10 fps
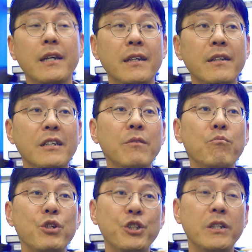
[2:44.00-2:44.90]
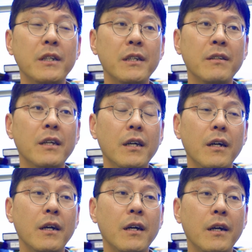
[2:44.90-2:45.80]
And then in Michigan,
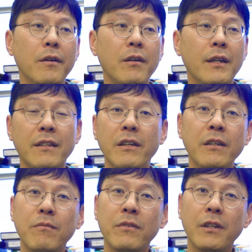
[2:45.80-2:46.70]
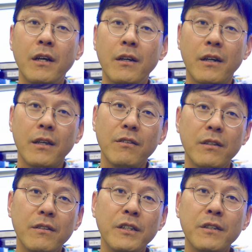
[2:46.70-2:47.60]
uh, like in uh,
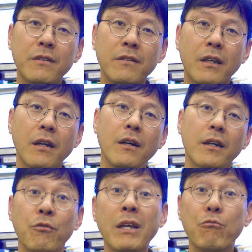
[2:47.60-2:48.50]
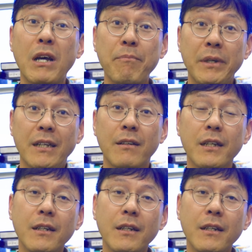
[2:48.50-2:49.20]
near uh, Grand Rapids,